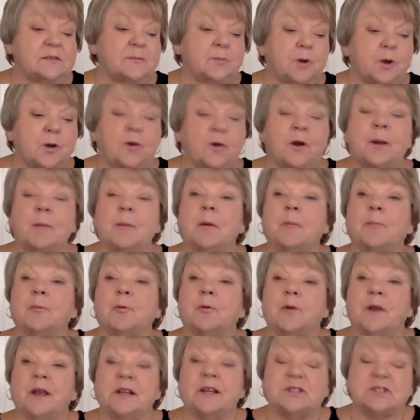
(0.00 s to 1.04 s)
and program
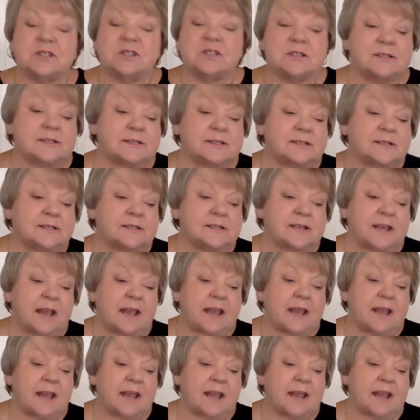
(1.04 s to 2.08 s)
operations and
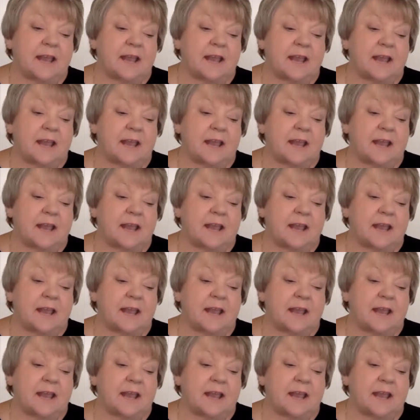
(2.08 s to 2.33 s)
standards